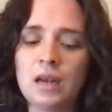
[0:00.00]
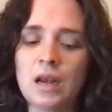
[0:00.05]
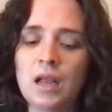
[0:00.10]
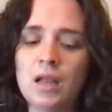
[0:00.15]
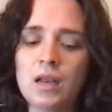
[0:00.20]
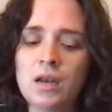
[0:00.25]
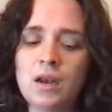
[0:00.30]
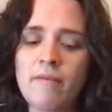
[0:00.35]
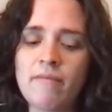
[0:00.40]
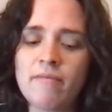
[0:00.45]

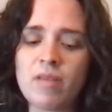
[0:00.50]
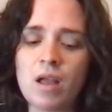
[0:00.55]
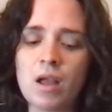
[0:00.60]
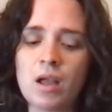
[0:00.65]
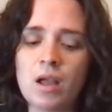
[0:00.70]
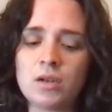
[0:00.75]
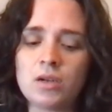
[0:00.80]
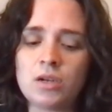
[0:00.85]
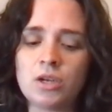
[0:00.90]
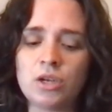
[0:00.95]
None of
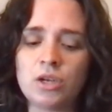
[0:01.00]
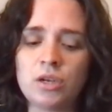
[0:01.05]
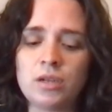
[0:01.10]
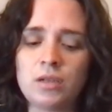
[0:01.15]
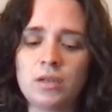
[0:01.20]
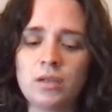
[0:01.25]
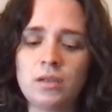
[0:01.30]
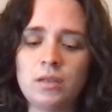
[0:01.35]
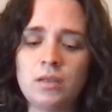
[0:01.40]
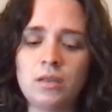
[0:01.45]
that
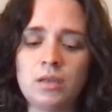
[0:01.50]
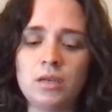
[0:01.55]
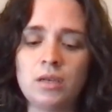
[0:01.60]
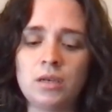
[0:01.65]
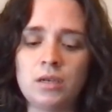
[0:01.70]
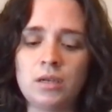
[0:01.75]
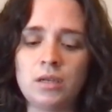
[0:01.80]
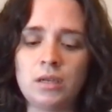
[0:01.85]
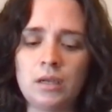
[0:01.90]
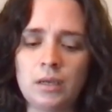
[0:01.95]
shit is
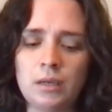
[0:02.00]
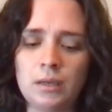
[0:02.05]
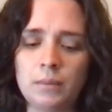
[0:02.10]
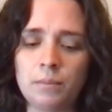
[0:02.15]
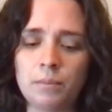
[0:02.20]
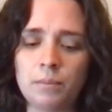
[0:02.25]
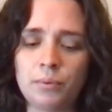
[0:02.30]
cheap.